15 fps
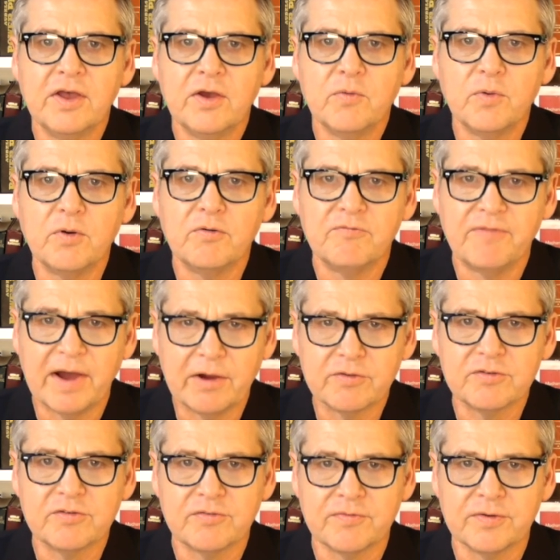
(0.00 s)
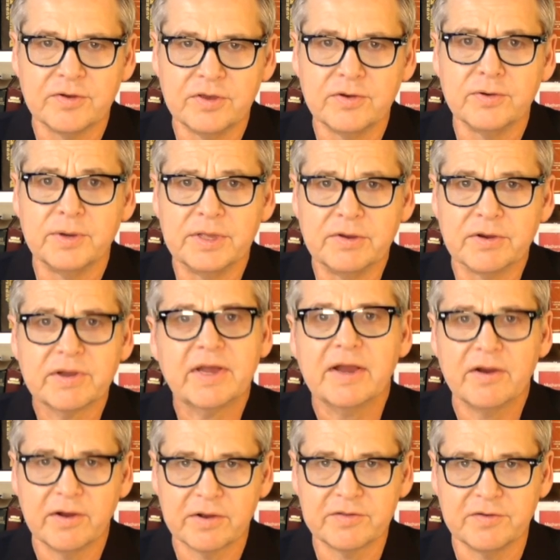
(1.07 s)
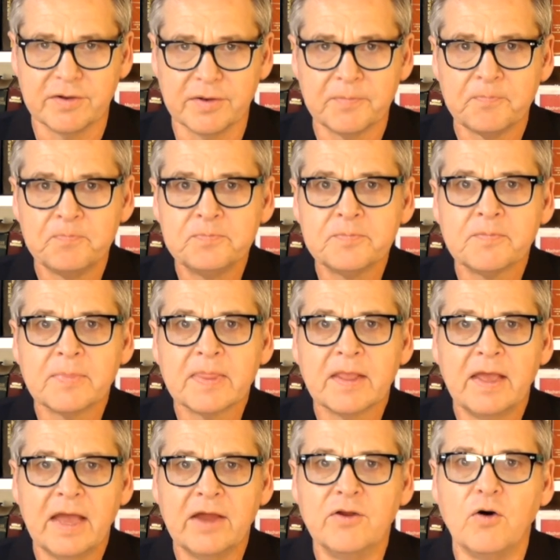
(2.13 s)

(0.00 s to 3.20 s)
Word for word: will vouch for you and your character. And